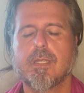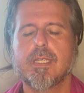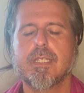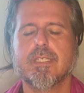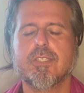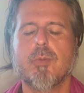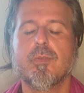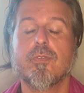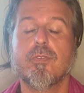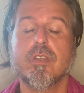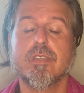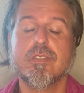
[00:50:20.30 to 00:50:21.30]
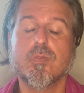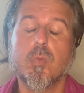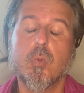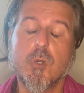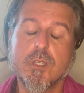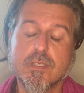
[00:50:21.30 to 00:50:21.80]
Some of us
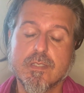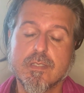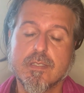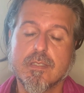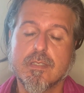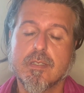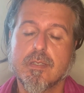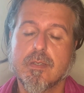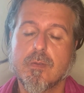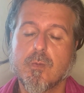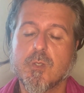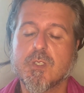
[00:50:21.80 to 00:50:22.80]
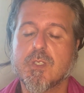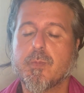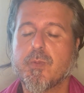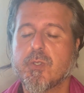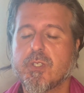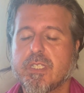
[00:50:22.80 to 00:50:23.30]
was, once
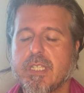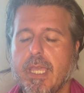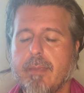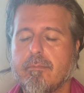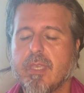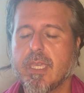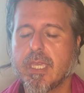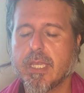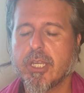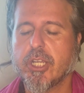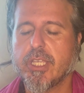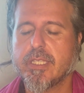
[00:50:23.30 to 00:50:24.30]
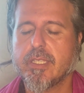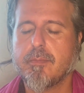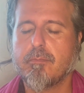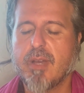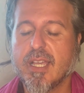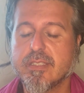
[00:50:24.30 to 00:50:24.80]
upon a time, incarnated
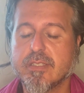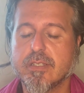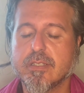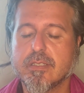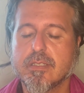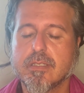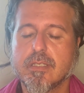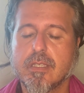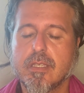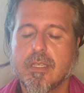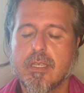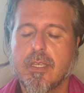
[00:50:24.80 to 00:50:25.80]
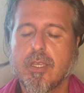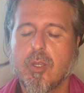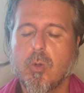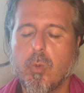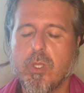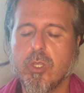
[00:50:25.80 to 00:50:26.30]
masters.
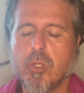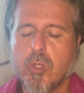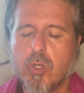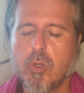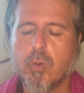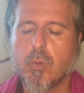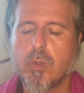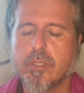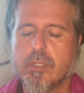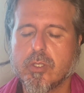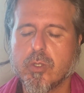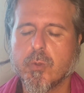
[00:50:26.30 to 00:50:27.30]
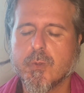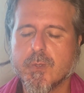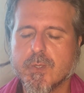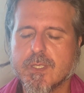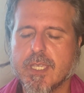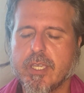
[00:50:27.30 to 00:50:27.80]
We know what goes
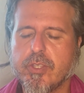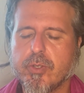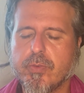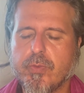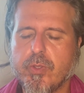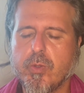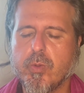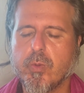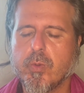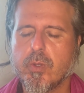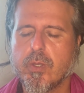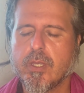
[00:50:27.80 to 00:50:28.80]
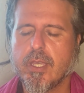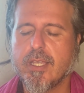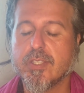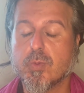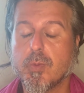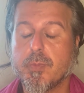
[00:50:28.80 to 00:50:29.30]
inside of you
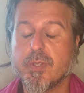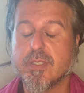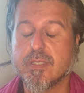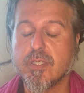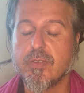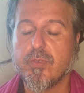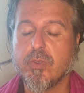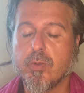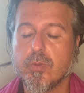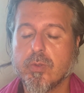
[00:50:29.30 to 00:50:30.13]
as we perceive you.